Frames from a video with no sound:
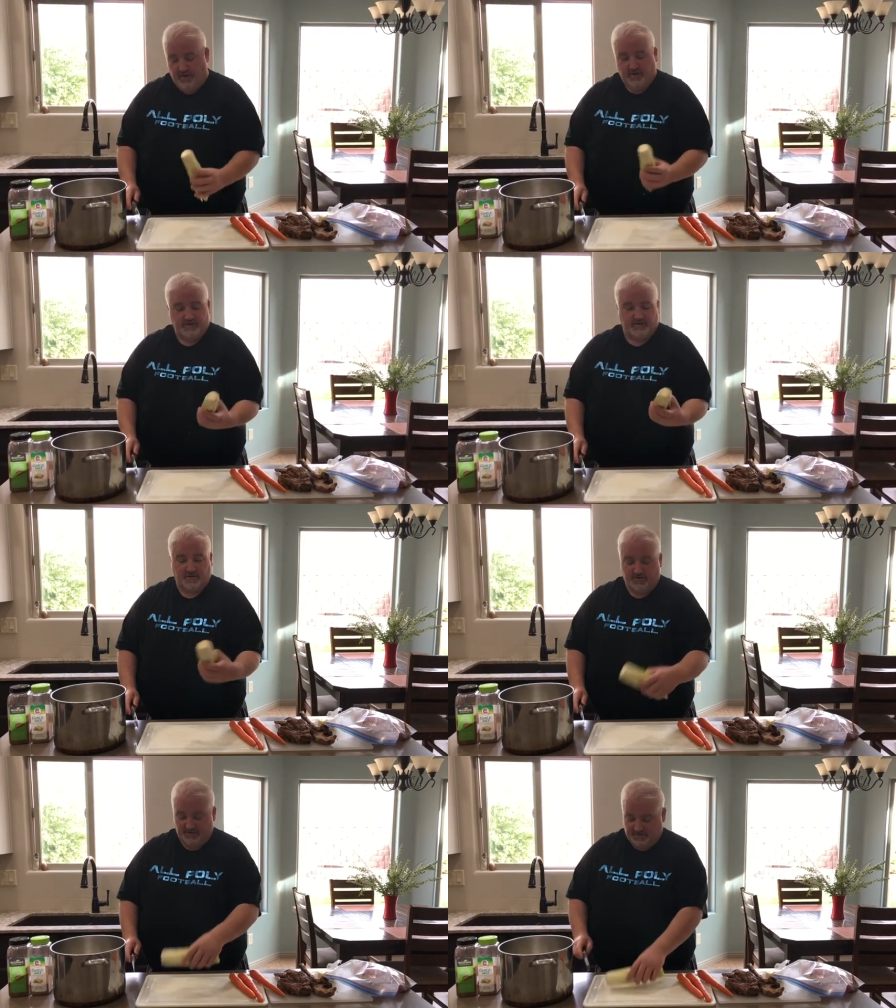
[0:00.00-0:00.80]
It's good to
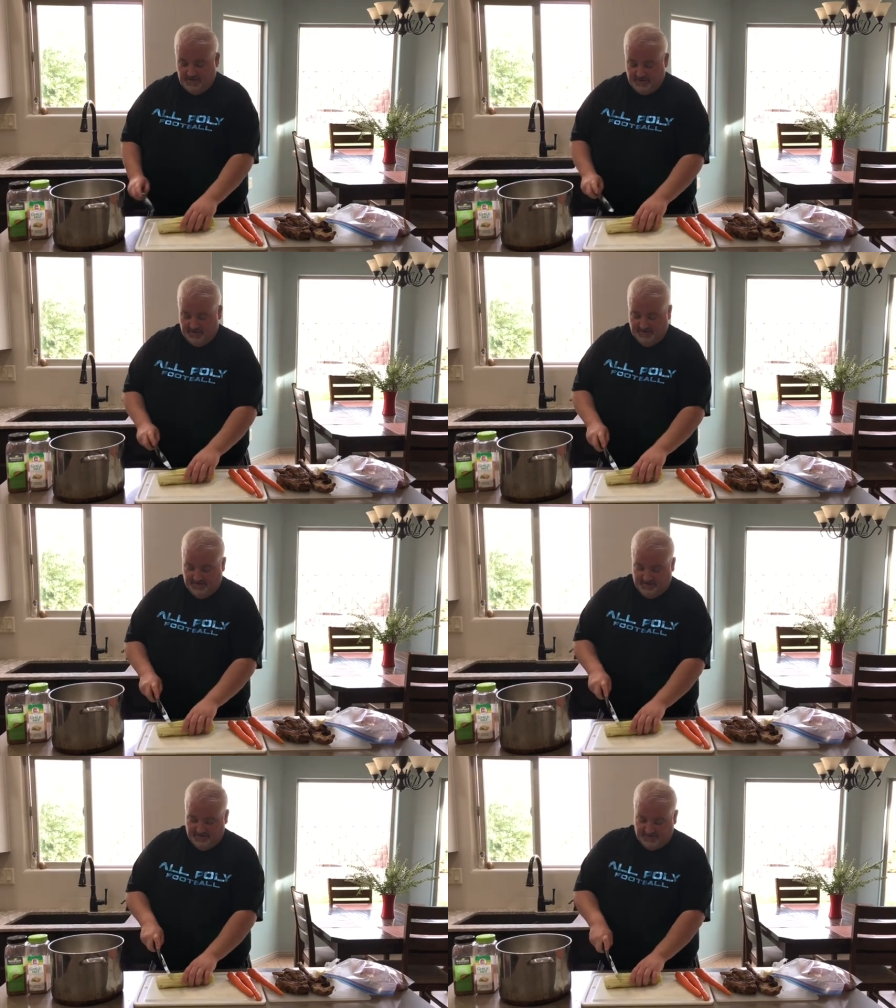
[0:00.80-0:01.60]
use the end of these
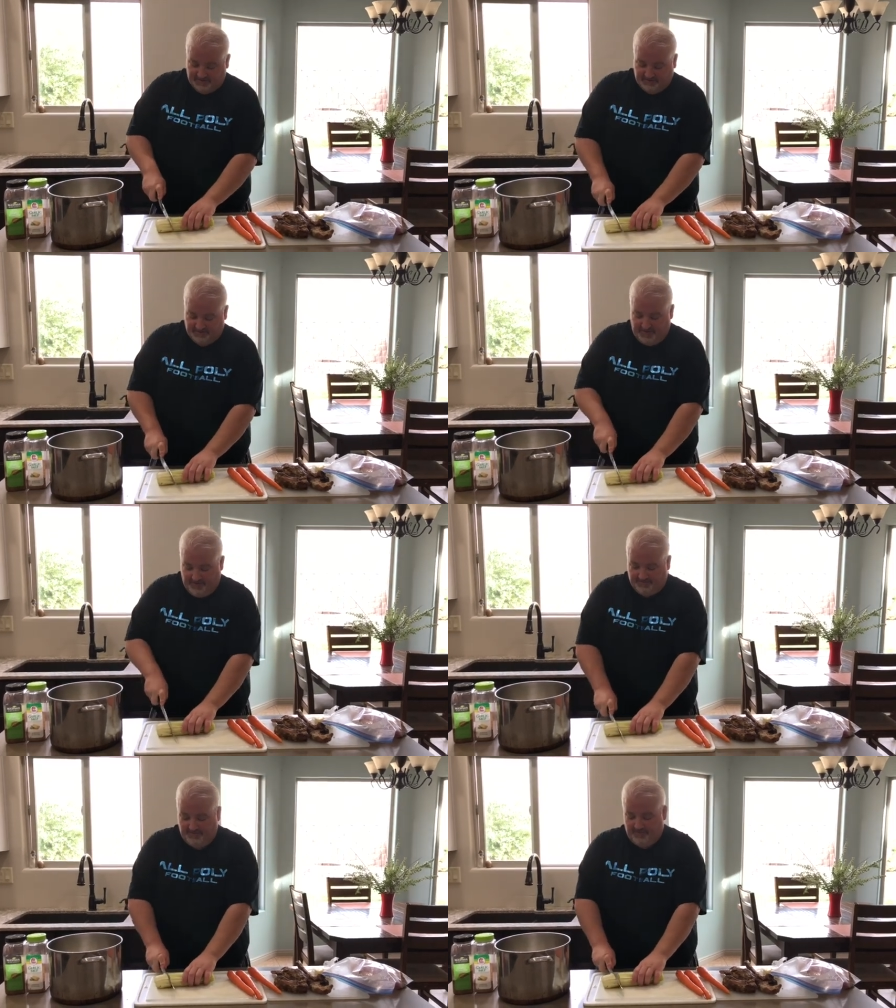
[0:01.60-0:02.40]
celery. This one's about
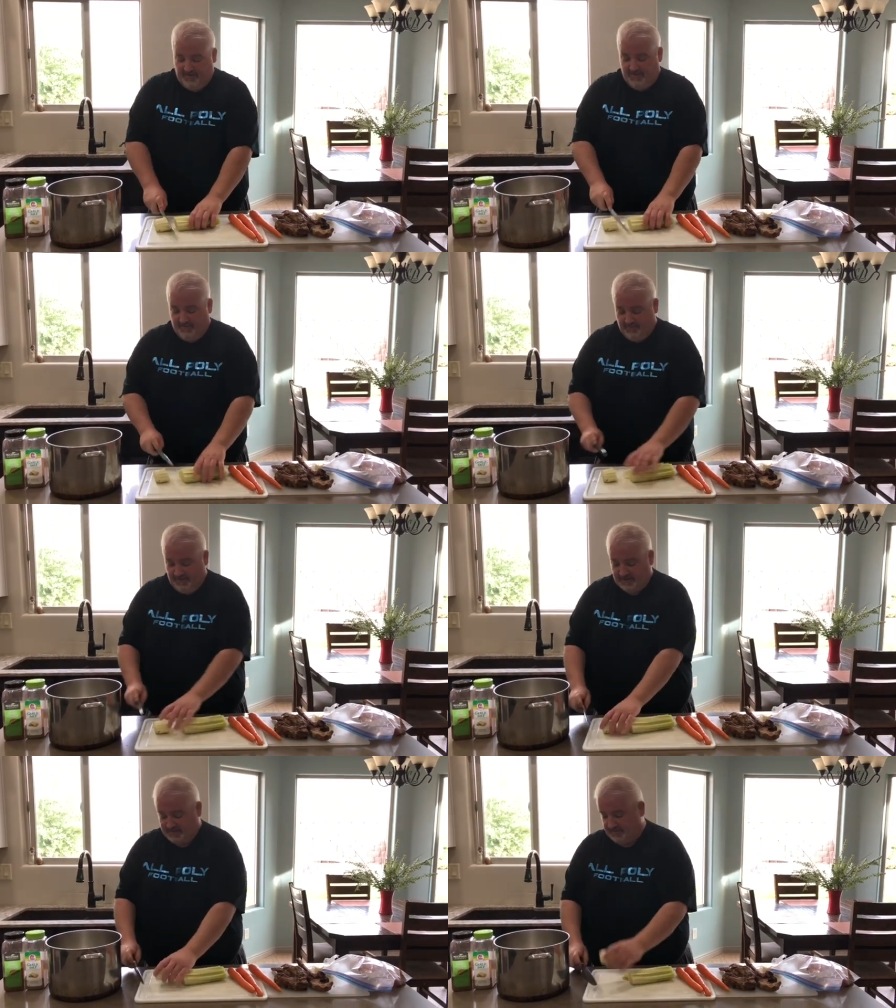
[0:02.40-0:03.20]
met
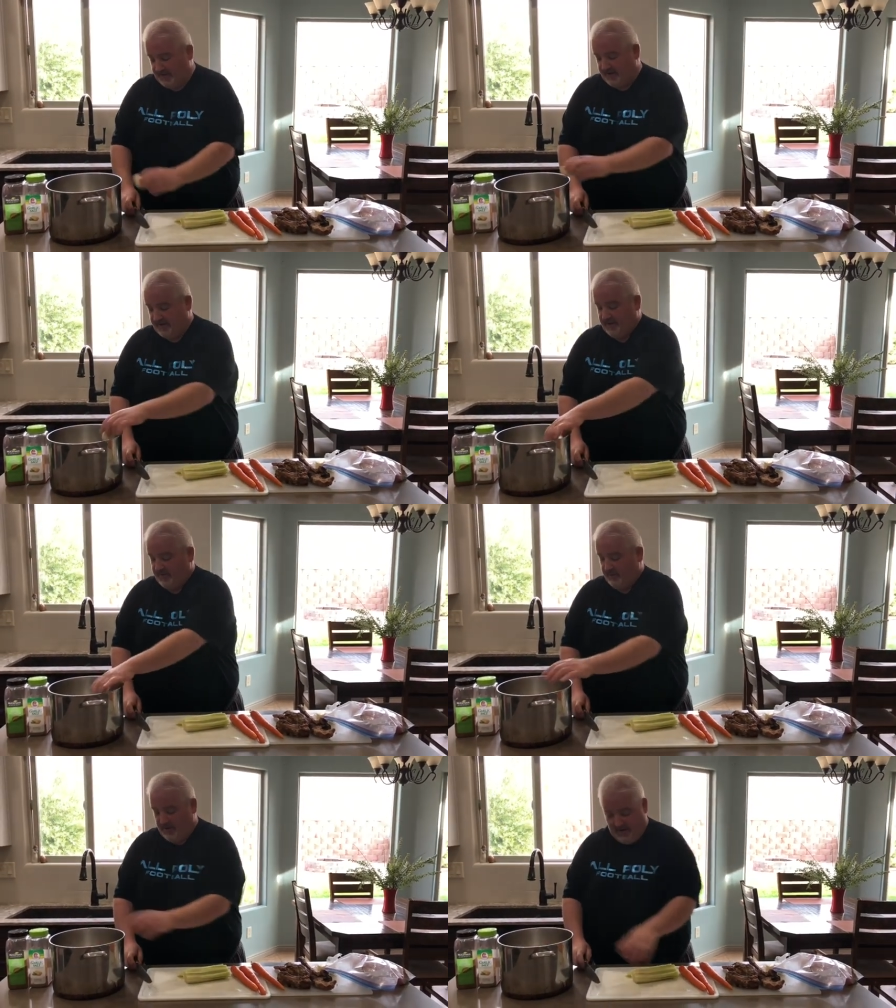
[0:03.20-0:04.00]
its maker
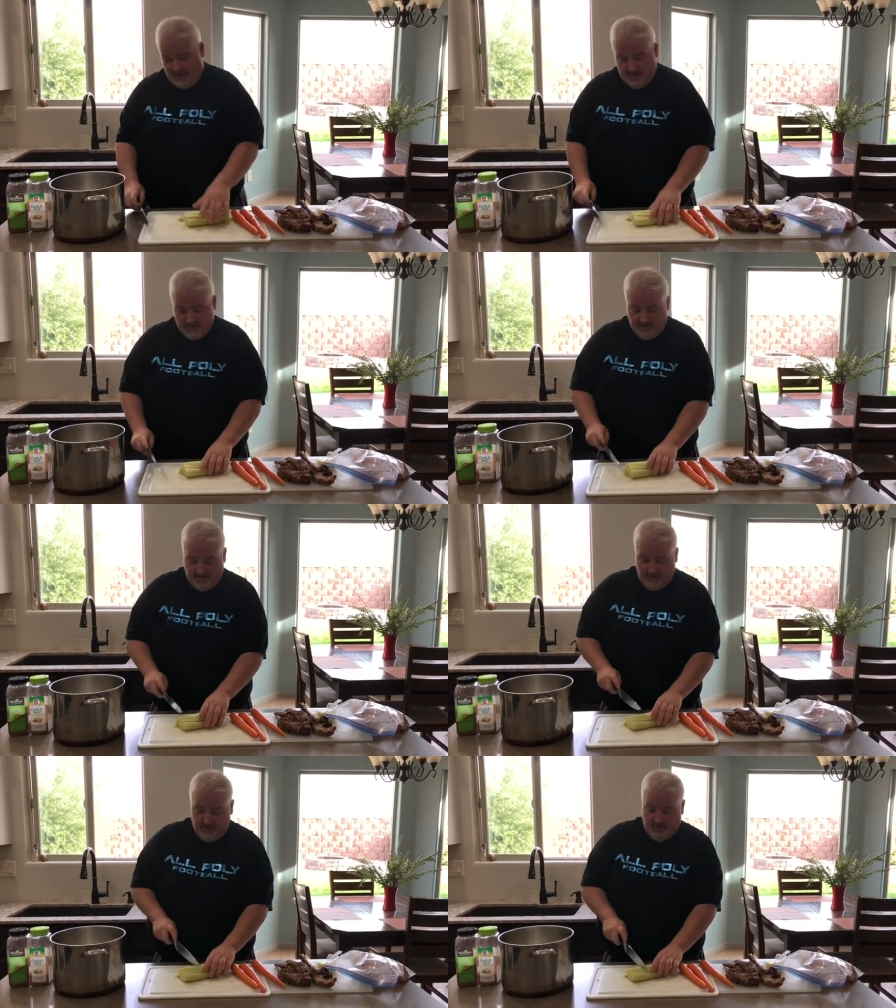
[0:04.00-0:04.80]
anyway.
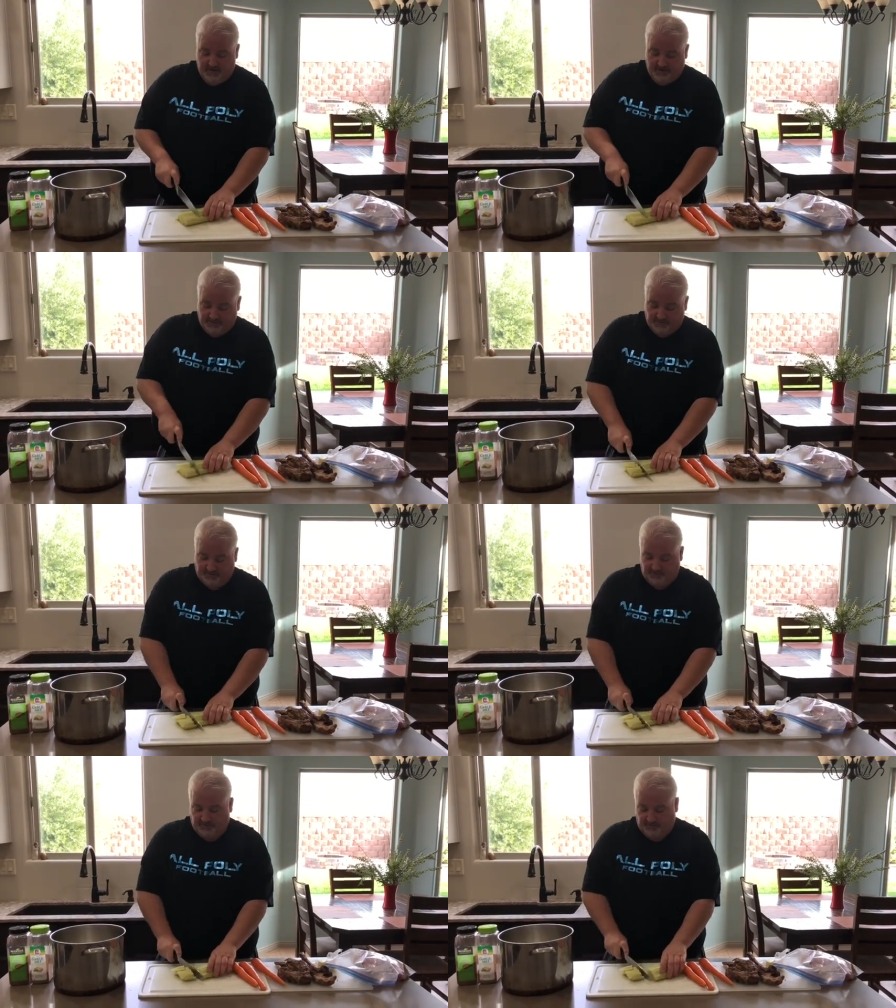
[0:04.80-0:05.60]
We'll
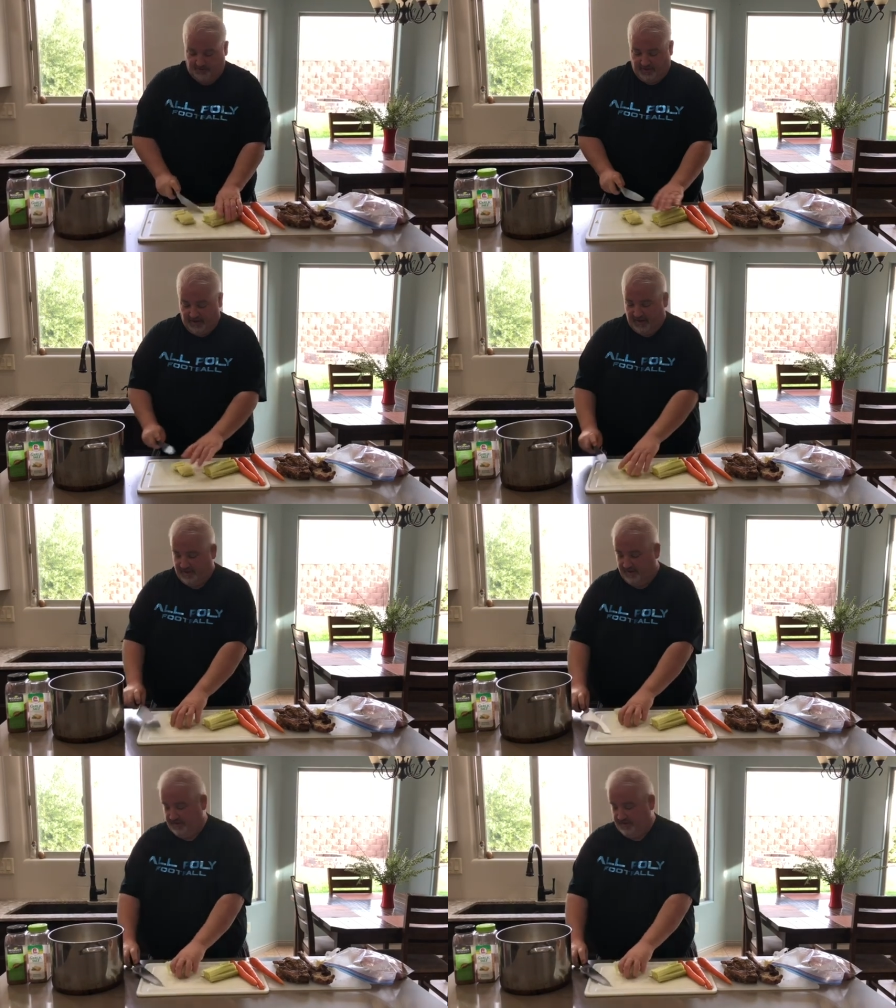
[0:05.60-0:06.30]
throw a little of that.